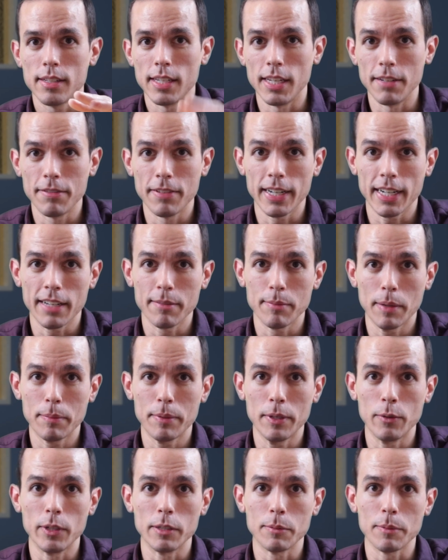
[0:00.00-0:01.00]
If I give my
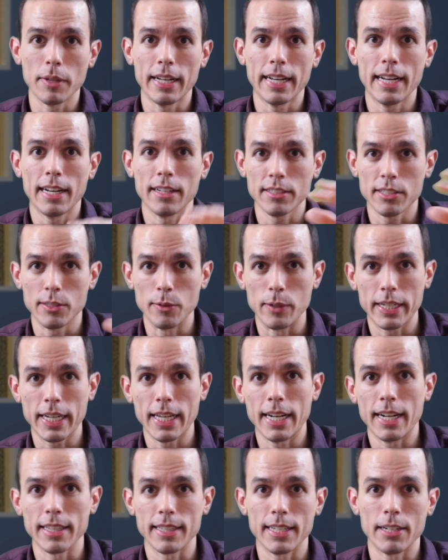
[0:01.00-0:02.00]
Pee-wee's Playhouse to a
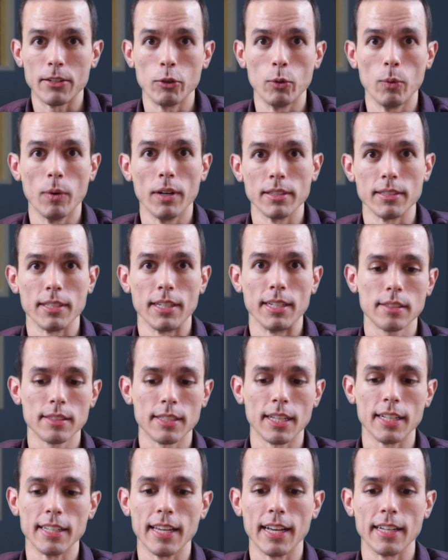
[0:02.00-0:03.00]
kid out there who wants it,
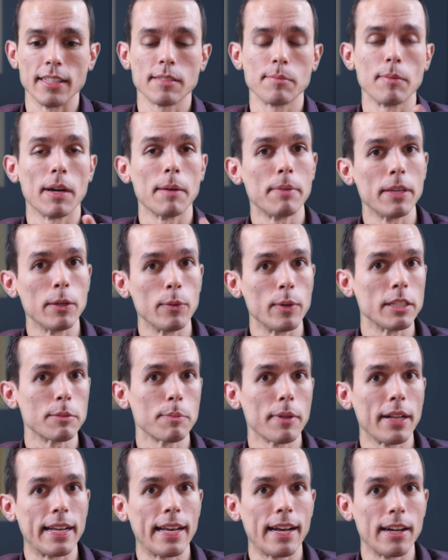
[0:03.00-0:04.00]
then yes, my Pee-wee's
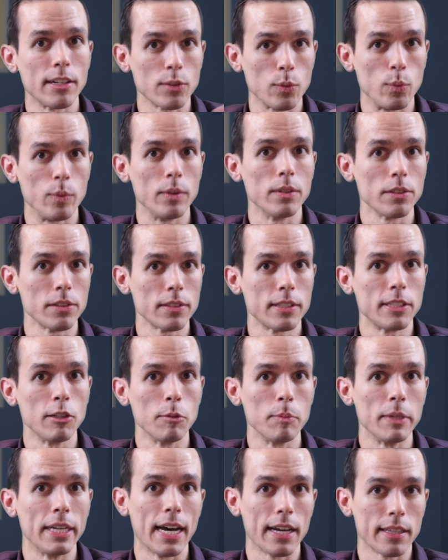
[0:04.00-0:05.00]
Playhouse will still
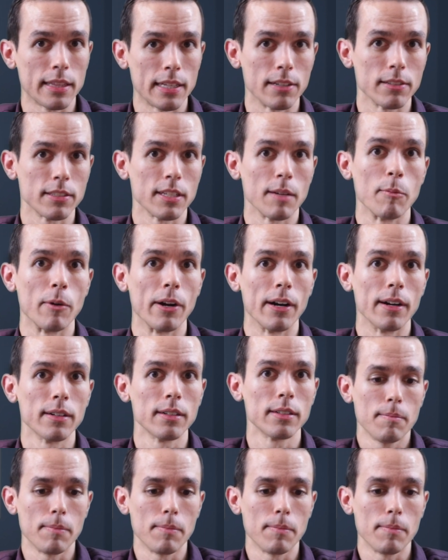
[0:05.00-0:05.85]
be out there somewhere.